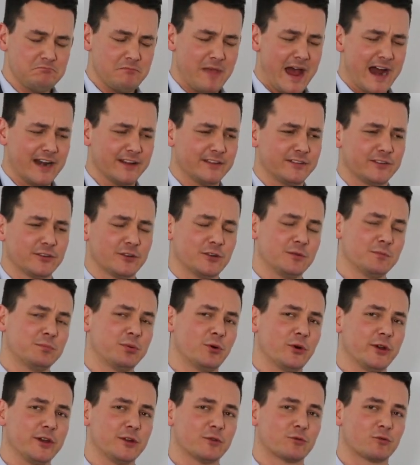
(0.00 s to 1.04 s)
at a certain
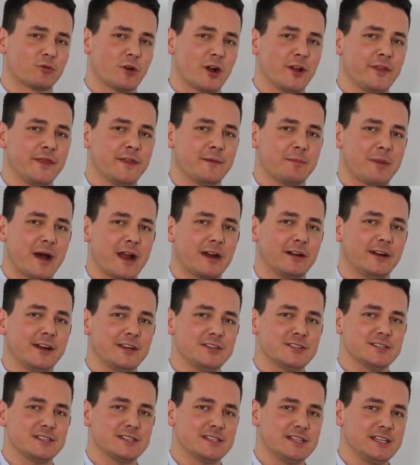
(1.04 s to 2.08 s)
point run the buyer
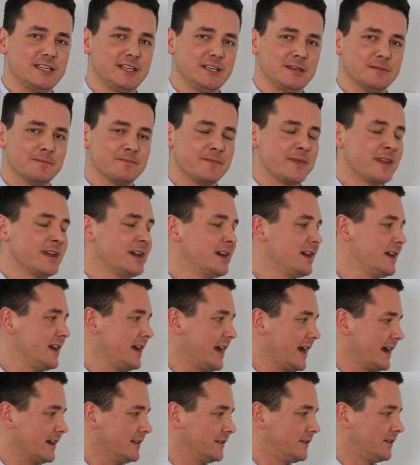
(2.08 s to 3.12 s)
agent team.
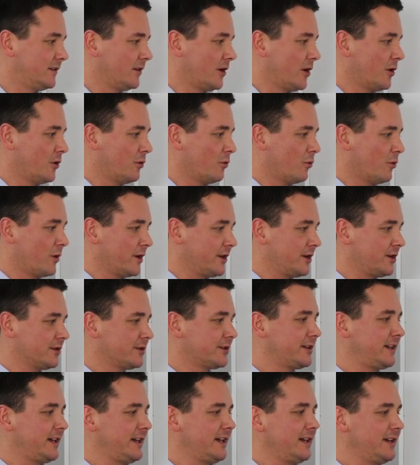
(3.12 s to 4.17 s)
And so one of your
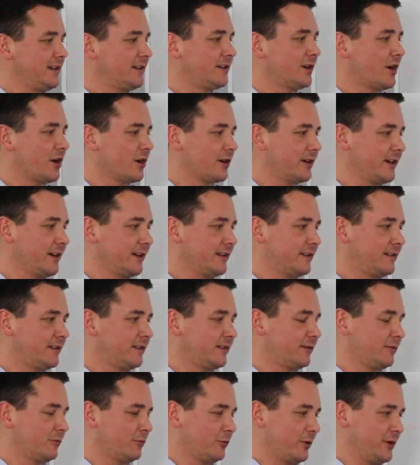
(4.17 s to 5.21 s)
key
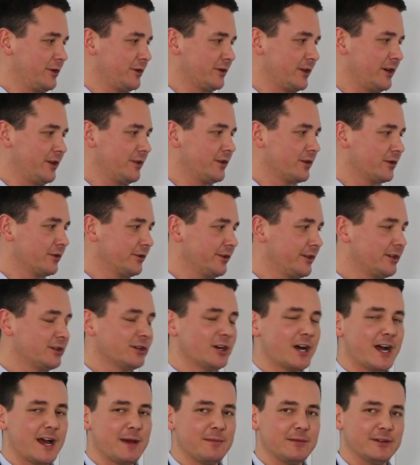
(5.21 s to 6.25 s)
targets when you're in the early
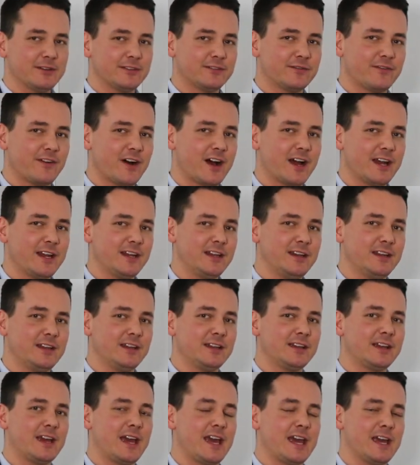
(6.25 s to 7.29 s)
climb is
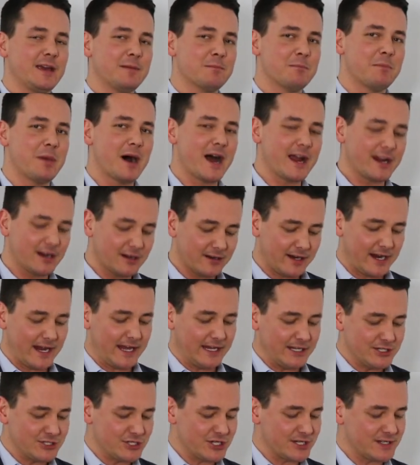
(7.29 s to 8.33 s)
finding a buyer
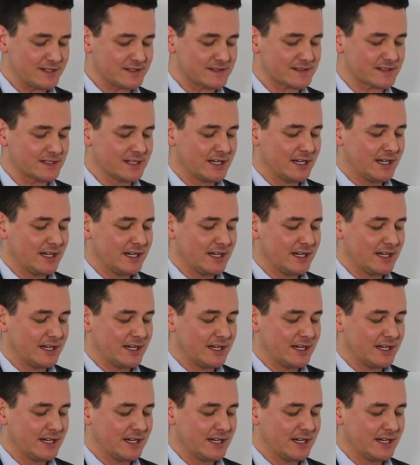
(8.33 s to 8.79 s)
agent